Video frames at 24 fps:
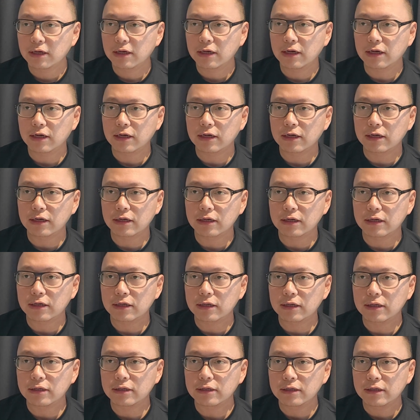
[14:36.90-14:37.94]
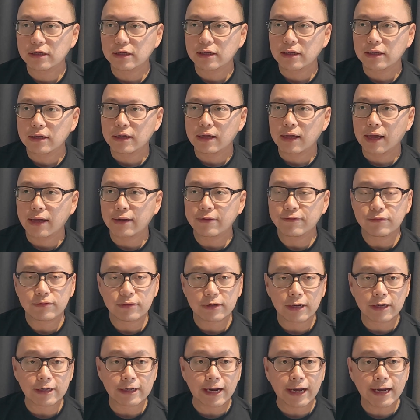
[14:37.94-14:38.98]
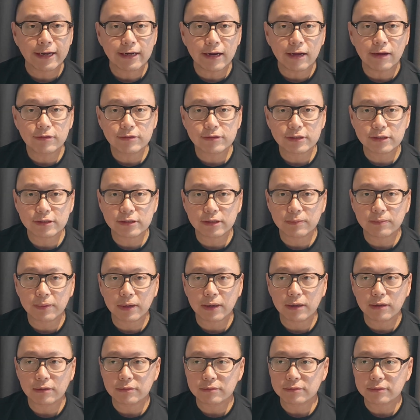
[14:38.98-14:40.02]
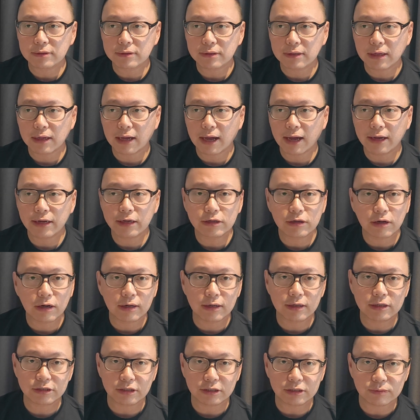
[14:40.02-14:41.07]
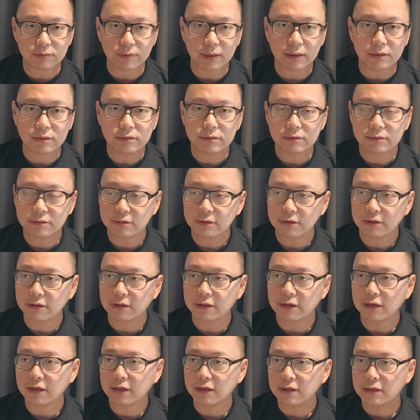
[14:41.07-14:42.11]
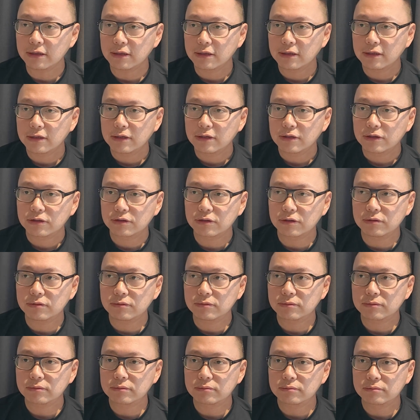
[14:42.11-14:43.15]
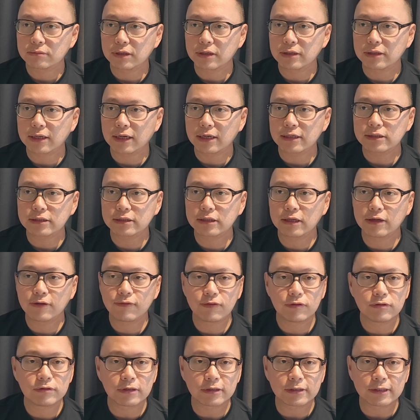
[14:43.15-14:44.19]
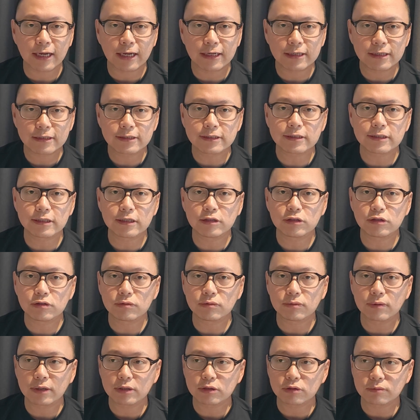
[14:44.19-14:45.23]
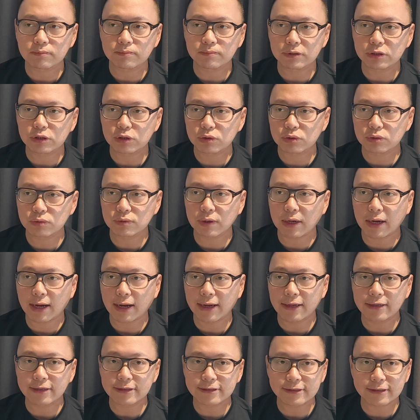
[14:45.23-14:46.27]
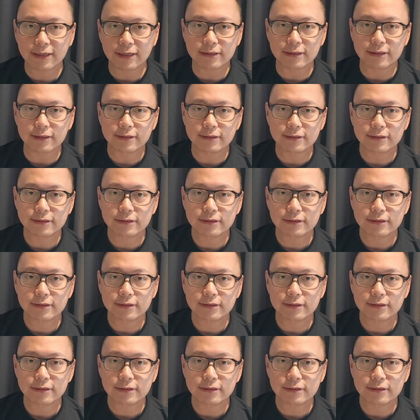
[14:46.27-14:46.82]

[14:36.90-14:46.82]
And the 9th house is about higher knowledge as well. Okay, so it does give you the tendency to want to pursue higher studies.